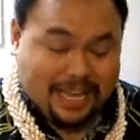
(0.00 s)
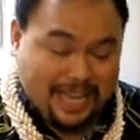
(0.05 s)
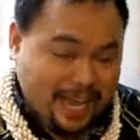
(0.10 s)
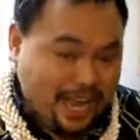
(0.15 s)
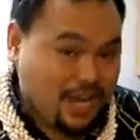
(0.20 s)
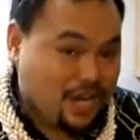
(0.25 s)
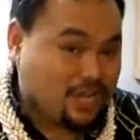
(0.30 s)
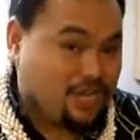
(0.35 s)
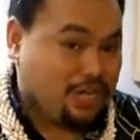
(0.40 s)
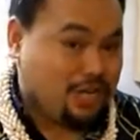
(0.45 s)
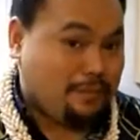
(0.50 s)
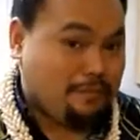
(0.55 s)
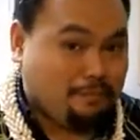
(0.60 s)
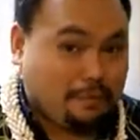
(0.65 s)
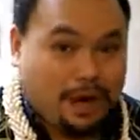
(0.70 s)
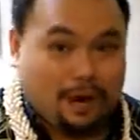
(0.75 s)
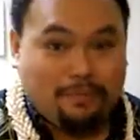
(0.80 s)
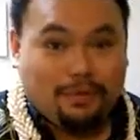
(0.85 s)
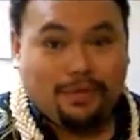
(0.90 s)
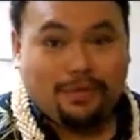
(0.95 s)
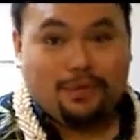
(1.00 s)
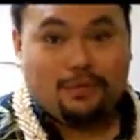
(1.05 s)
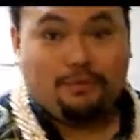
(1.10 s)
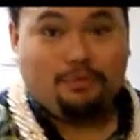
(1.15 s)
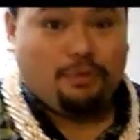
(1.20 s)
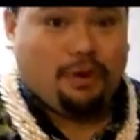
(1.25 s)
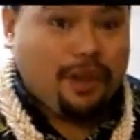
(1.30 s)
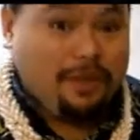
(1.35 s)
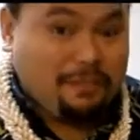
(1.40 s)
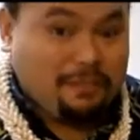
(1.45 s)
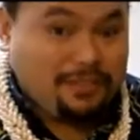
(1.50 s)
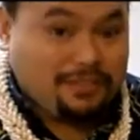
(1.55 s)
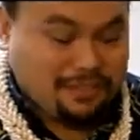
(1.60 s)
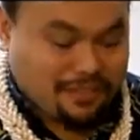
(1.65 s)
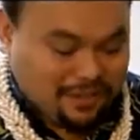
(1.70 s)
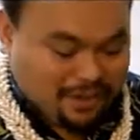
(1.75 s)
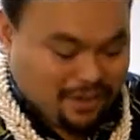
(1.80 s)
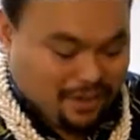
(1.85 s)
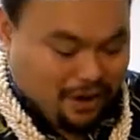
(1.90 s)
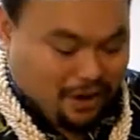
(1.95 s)
Asian barbecue
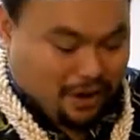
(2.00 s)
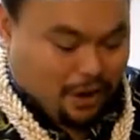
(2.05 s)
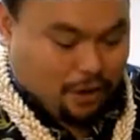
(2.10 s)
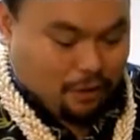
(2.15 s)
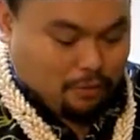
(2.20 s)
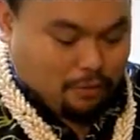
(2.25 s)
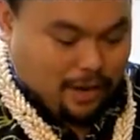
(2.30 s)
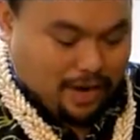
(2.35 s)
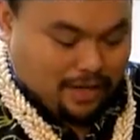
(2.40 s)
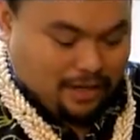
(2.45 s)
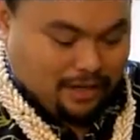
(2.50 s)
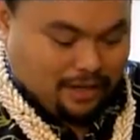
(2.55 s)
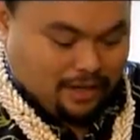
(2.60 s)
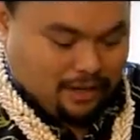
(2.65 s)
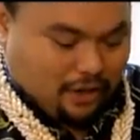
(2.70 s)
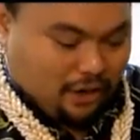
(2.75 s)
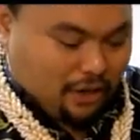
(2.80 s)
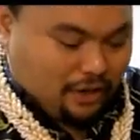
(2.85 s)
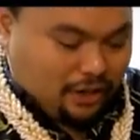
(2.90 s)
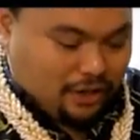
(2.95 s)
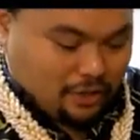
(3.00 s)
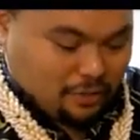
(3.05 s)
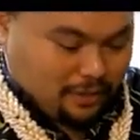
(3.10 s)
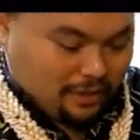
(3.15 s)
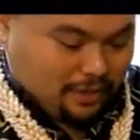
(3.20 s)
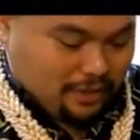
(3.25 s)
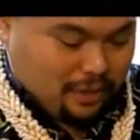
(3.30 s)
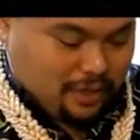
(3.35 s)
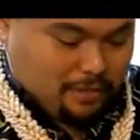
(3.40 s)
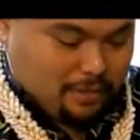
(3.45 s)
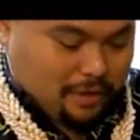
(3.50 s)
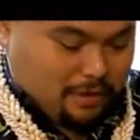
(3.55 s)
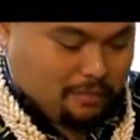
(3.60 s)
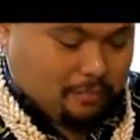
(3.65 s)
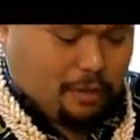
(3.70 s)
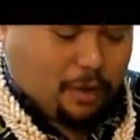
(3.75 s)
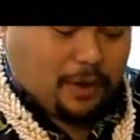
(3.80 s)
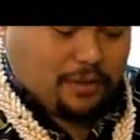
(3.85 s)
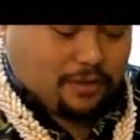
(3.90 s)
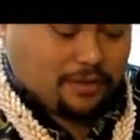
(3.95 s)
ribs are ready, garnished with a little bit of
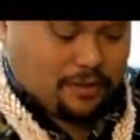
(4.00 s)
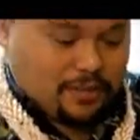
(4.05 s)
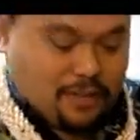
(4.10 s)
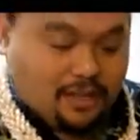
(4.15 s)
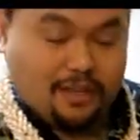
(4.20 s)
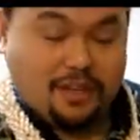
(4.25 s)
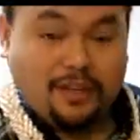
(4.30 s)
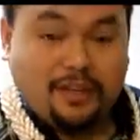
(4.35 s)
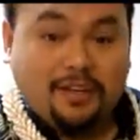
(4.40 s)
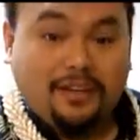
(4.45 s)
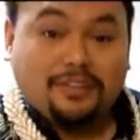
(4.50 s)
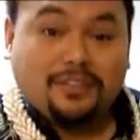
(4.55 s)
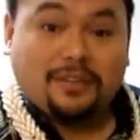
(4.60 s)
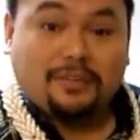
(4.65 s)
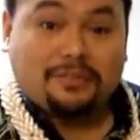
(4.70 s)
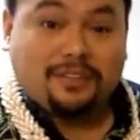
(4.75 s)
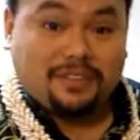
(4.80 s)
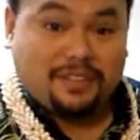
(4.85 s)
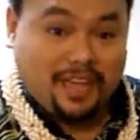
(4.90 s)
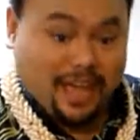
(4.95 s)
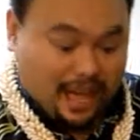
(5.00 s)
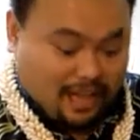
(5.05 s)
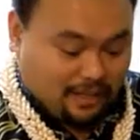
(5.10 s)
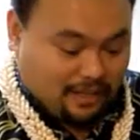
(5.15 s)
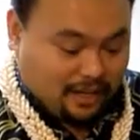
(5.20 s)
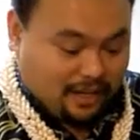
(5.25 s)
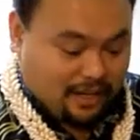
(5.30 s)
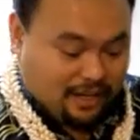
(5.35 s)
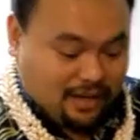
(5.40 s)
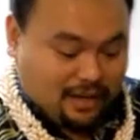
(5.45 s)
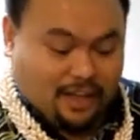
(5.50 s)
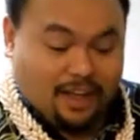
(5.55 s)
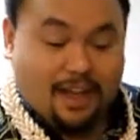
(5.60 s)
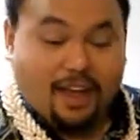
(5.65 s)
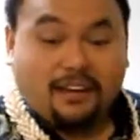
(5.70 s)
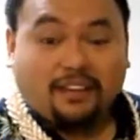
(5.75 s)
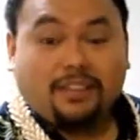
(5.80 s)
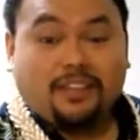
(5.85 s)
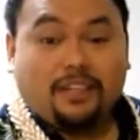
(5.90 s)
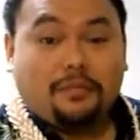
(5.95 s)
parsley, some scallion,
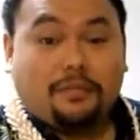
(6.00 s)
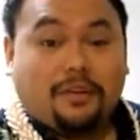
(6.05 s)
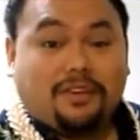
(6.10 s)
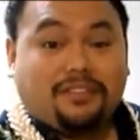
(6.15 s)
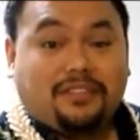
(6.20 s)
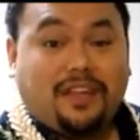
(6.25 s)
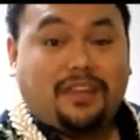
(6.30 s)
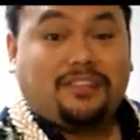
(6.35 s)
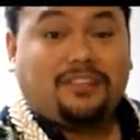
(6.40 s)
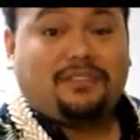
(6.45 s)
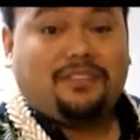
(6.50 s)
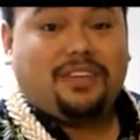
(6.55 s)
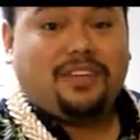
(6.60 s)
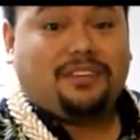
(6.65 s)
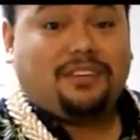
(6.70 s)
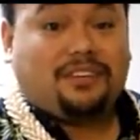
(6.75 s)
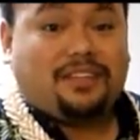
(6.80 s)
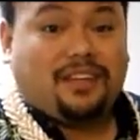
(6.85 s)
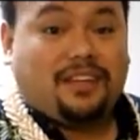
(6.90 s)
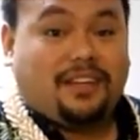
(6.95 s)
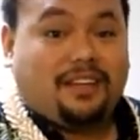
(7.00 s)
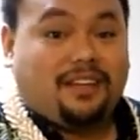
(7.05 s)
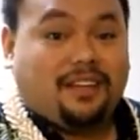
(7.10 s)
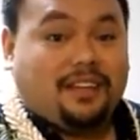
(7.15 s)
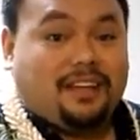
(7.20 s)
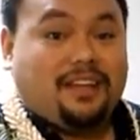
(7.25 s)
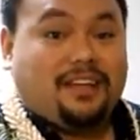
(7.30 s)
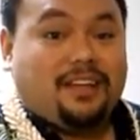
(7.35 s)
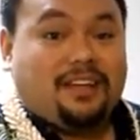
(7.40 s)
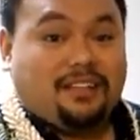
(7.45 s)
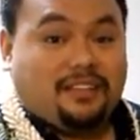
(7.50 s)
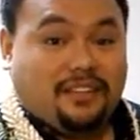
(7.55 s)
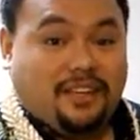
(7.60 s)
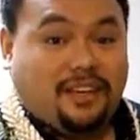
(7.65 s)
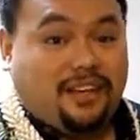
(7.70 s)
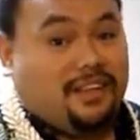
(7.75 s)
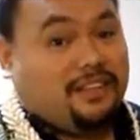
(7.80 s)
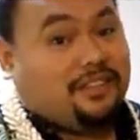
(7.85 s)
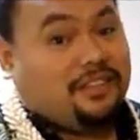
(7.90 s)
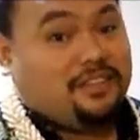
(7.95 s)
and a little bit of sesame seed.
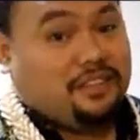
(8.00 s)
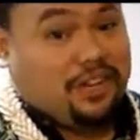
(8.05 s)
Ladies and